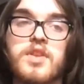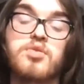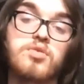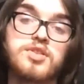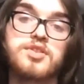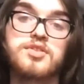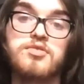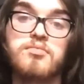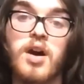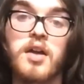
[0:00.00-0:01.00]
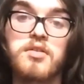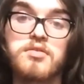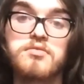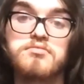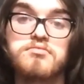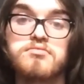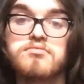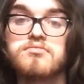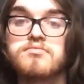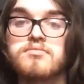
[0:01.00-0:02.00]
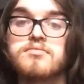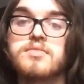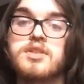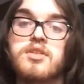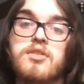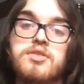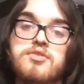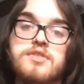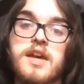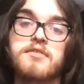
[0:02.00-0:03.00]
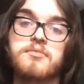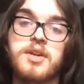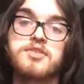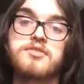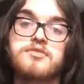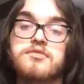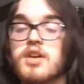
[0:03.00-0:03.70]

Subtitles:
or just do mild. You know, use affirmations.